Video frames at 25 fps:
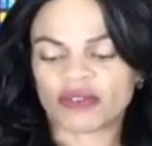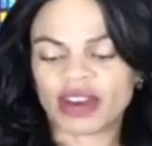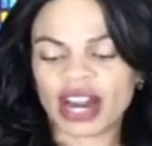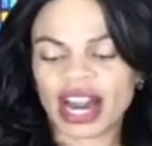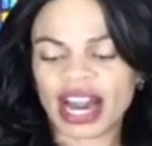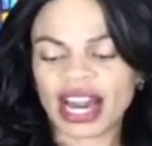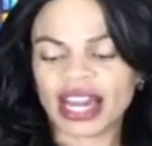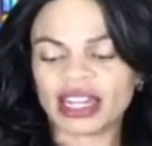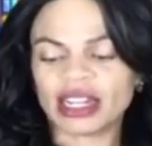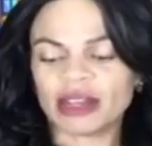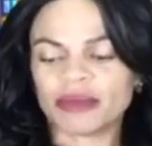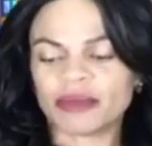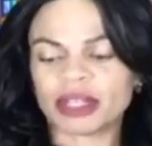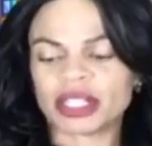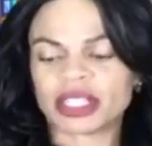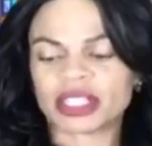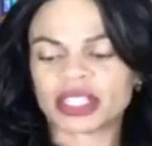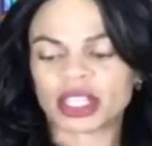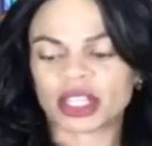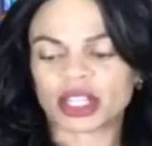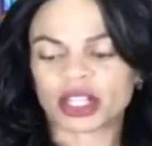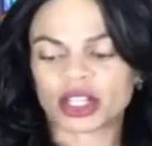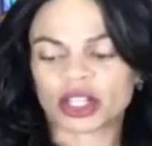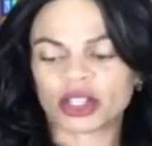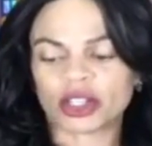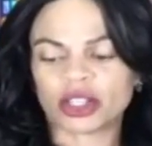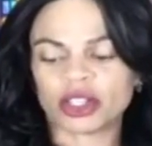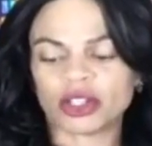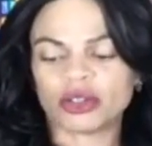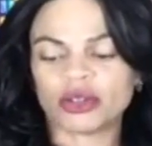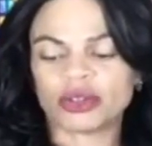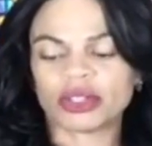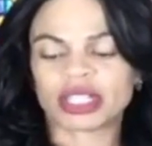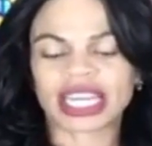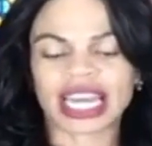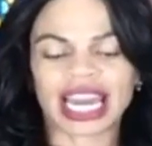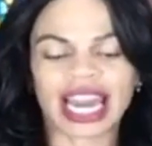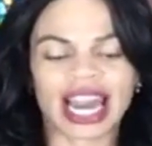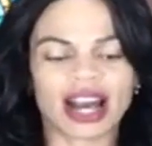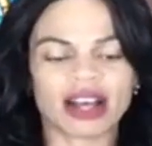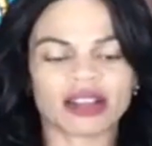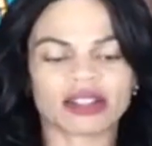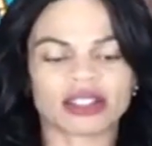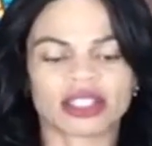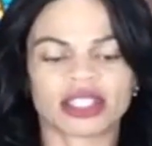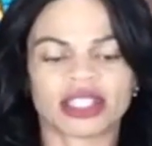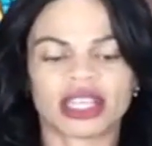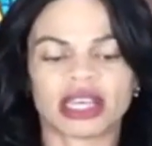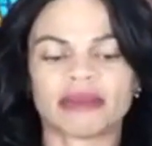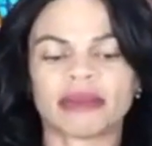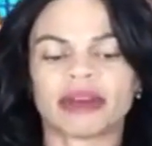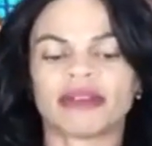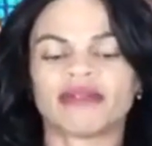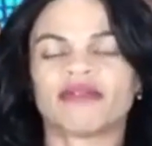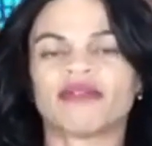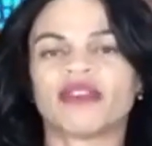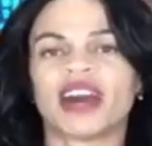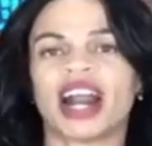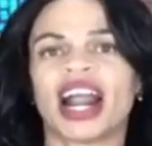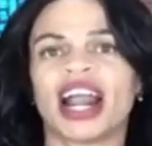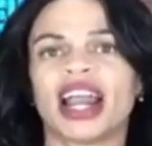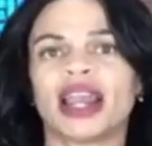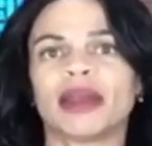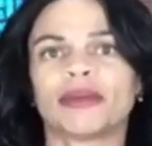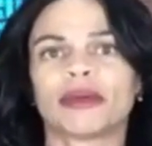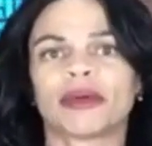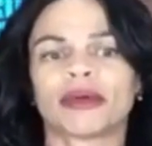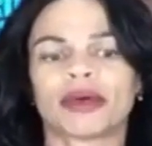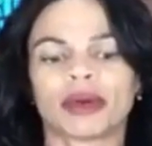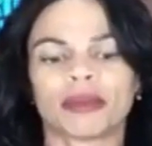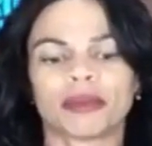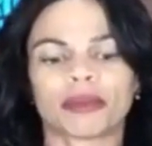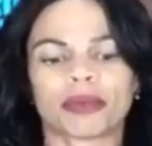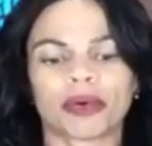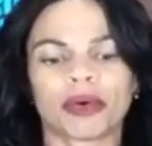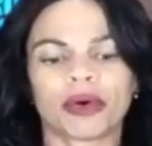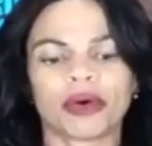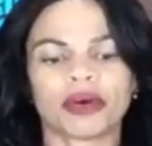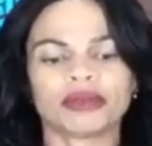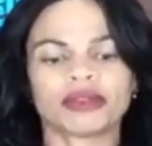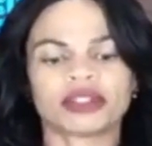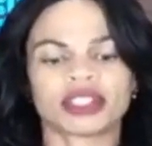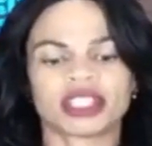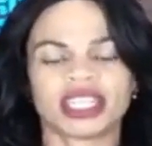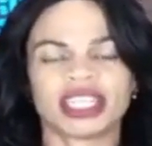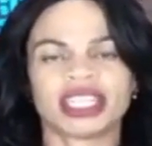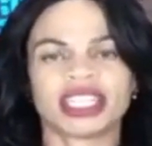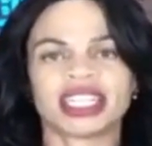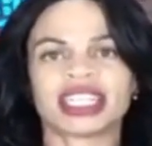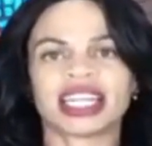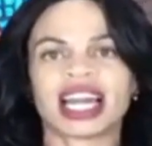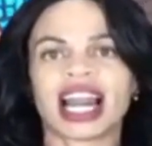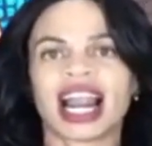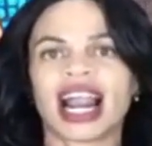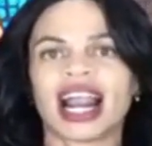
or vitamins include calcium and fiber and protein and